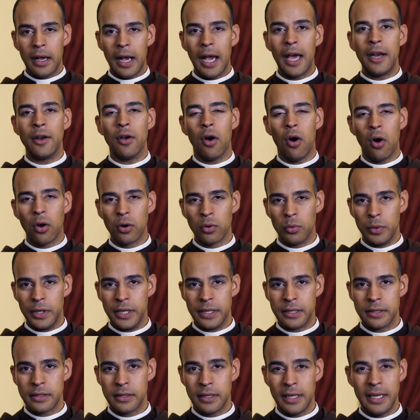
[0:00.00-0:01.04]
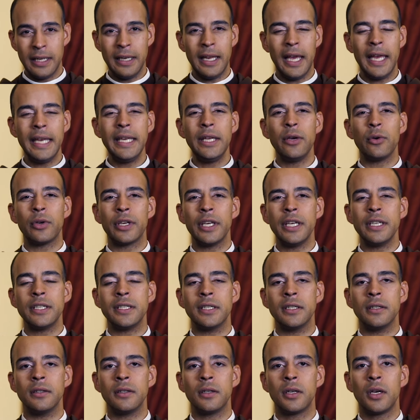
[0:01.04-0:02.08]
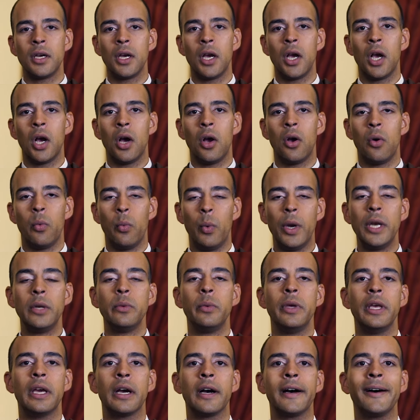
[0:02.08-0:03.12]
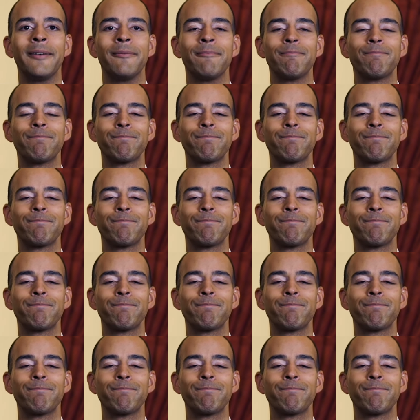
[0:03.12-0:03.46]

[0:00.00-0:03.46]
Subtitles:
And always, in any occasion, when we are